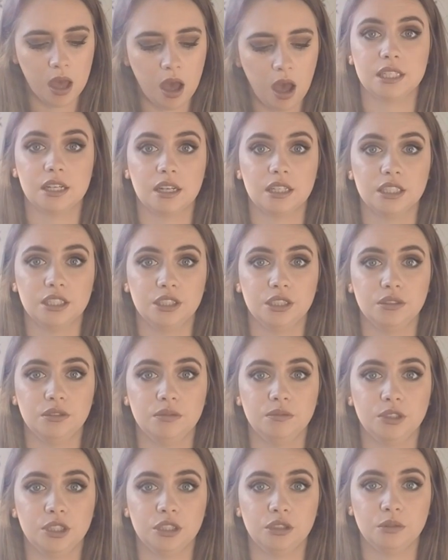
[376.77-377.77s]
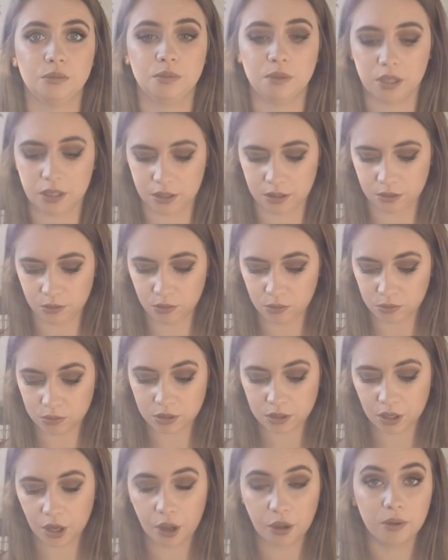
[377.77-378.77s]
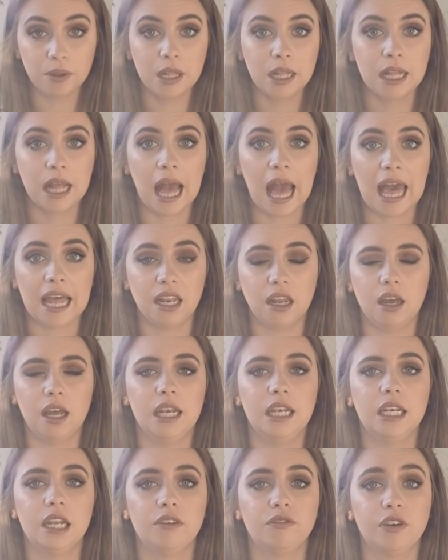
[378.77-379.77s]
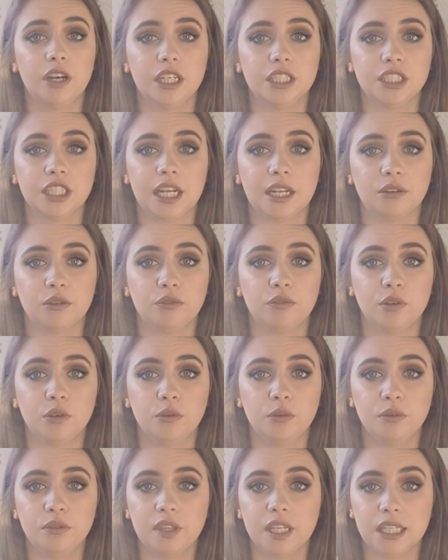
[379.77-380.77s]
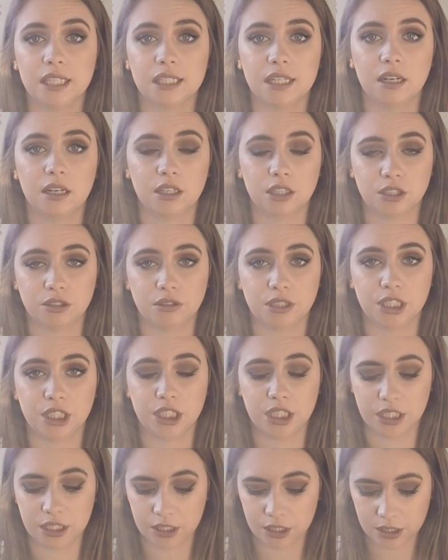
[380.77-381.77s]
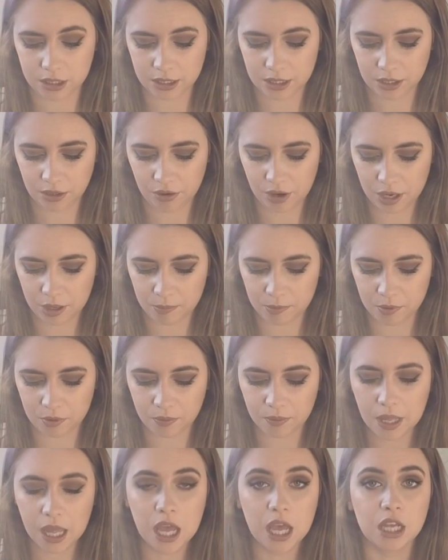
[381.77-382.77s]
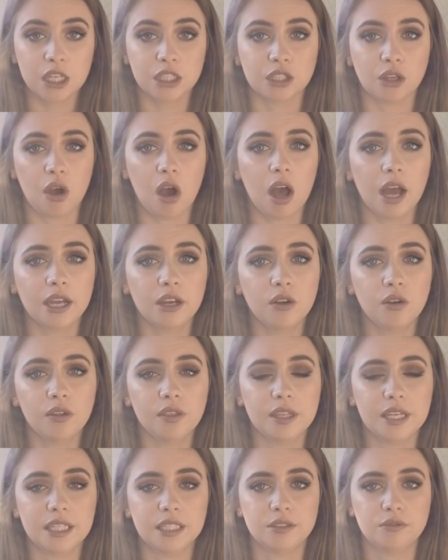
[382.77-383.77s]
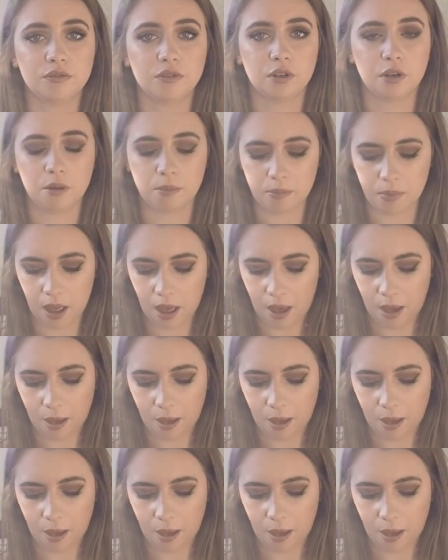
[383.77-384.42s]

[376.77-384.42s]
started YouTube as also, and I love her channel for all things luxury. She's just incredible. So I got these from